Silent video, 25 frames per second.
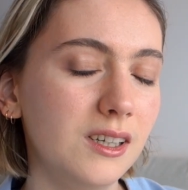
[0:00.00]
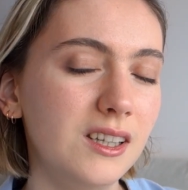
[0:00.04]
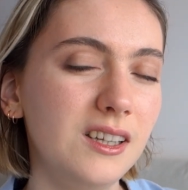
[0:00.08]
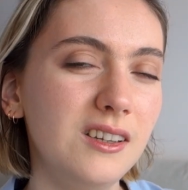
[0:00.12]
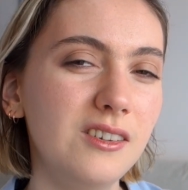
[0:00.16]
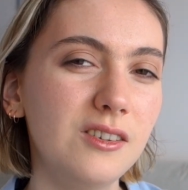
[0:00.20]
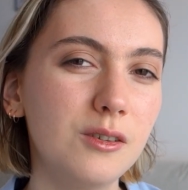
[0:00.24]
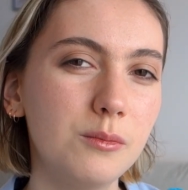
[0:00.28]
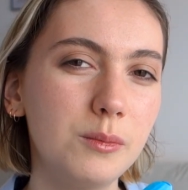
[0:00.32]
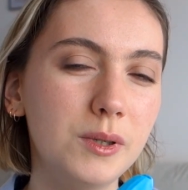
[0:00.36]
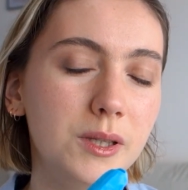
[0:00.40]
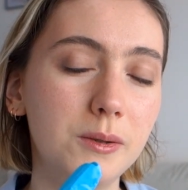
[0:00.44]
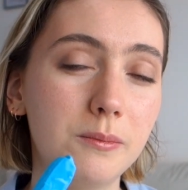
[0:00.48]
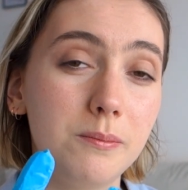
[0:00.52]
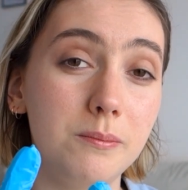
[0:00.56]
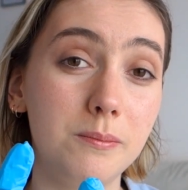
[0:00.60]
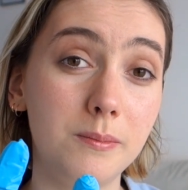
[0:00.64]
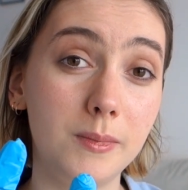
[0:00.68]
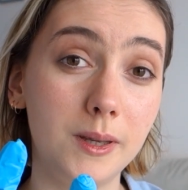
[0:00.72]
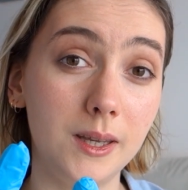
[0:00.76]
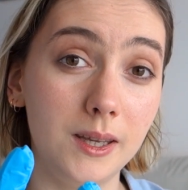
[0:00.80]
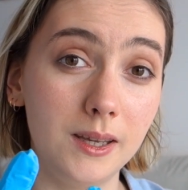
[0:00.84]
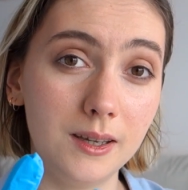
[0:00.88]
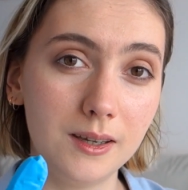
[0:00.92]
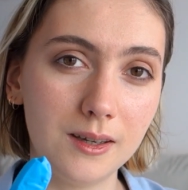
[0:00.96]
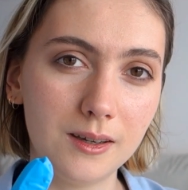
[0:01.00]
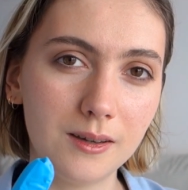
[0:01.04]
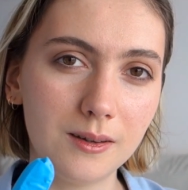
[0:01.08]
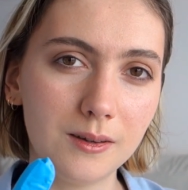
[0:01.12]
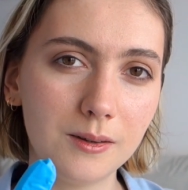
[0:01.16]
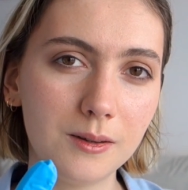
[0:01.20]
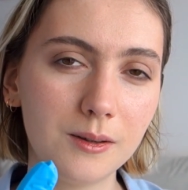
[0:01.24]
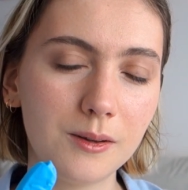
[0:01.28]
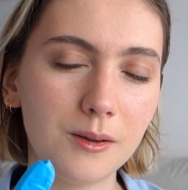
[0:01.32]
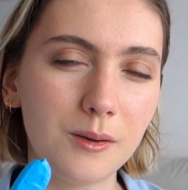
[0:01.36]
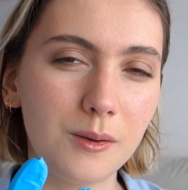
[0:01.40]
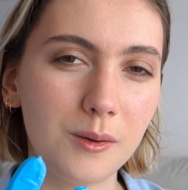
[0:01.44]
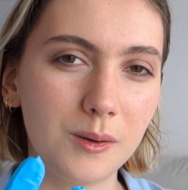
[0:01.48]
It is a bit big,
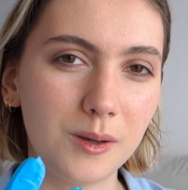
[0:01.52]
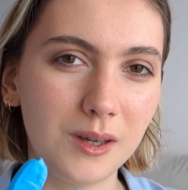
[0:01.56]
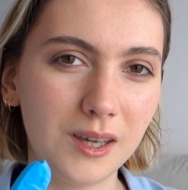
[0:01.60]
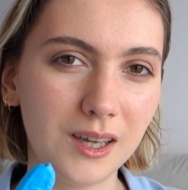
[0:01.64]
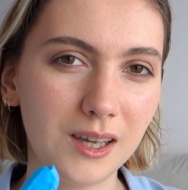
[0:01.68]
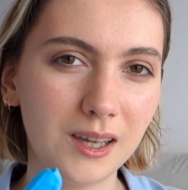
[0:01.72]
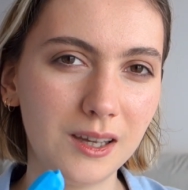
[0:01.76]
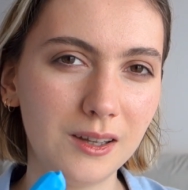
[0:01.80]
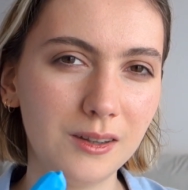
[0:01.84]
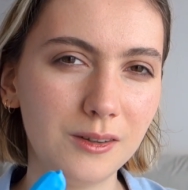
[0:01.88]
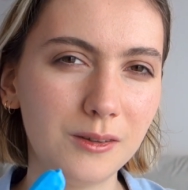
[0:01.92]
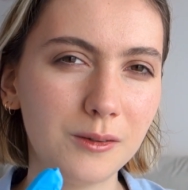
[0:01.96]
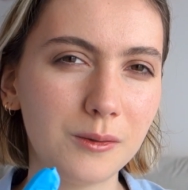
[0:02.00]
okay?